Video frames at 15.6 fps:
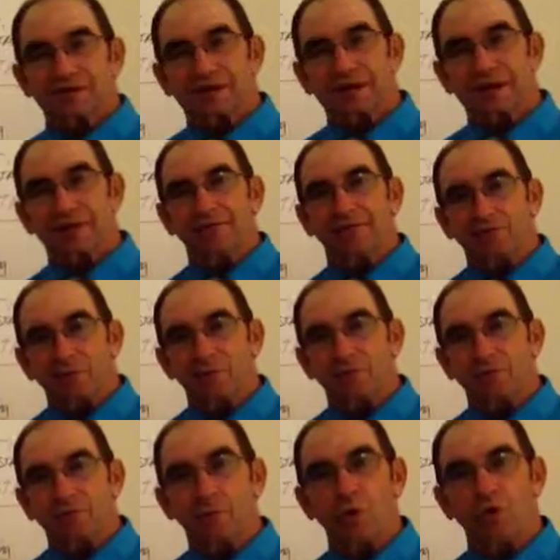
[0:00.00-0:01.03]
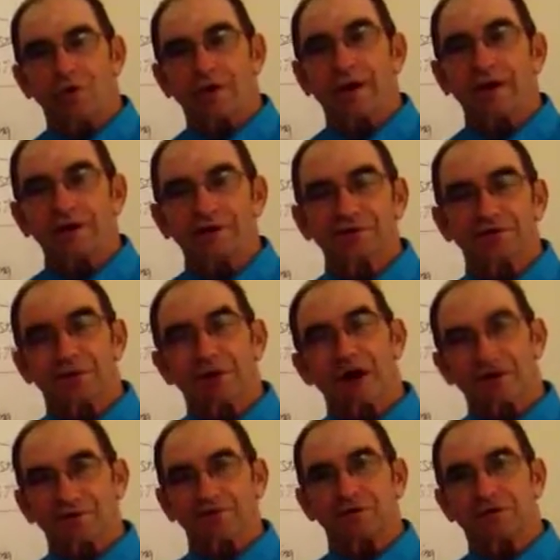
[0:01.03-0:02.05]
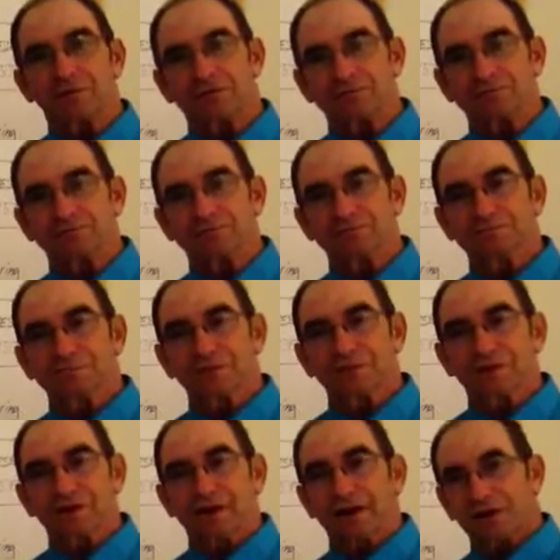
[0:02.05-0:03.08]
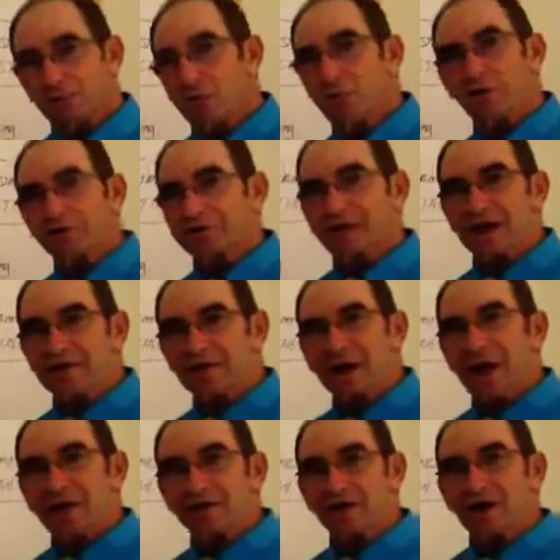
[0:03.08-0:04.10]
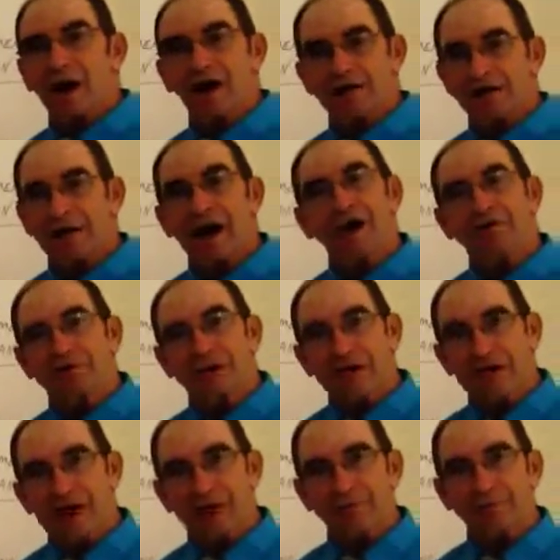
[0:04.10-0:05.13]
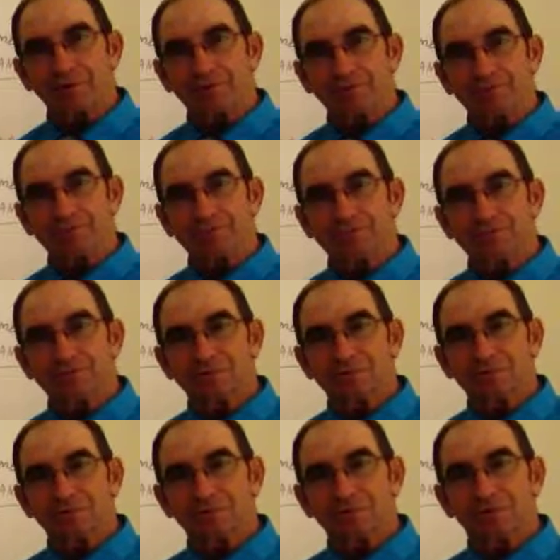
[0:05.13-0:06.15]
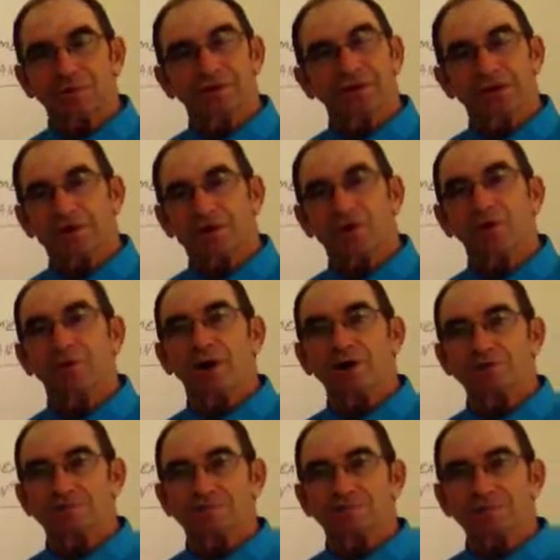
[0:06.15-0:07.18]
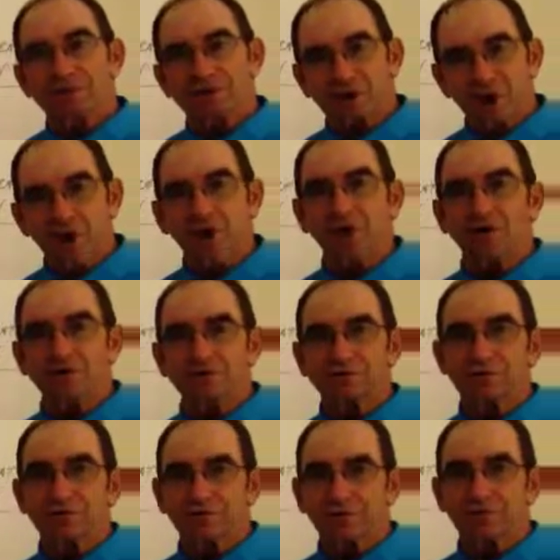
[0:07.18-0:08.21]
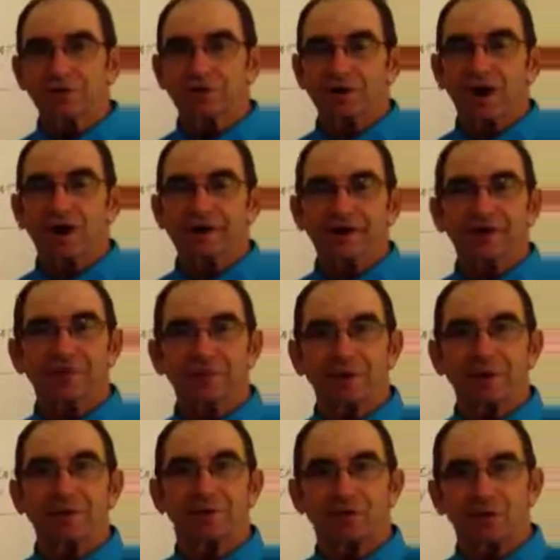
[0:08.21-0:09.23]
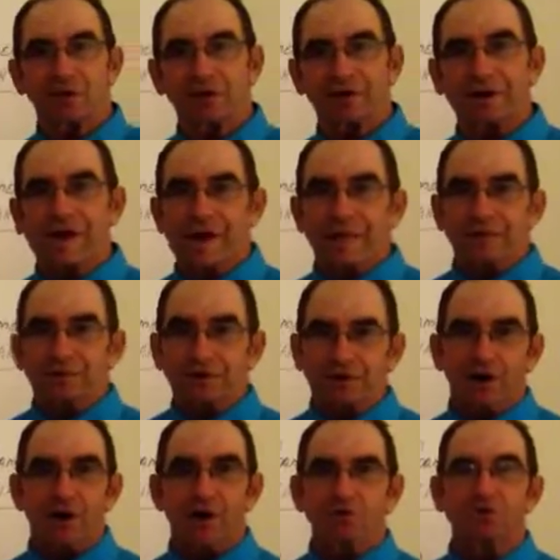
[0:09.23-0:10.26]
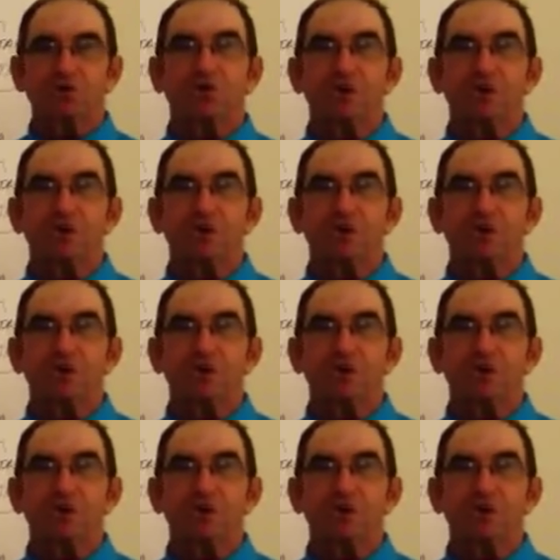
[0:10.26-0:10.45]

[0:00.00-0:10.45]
give forth water out of this rock to you? And the water came out. God allowed it to happen. But then he told Moses, because you did not give me the glory, because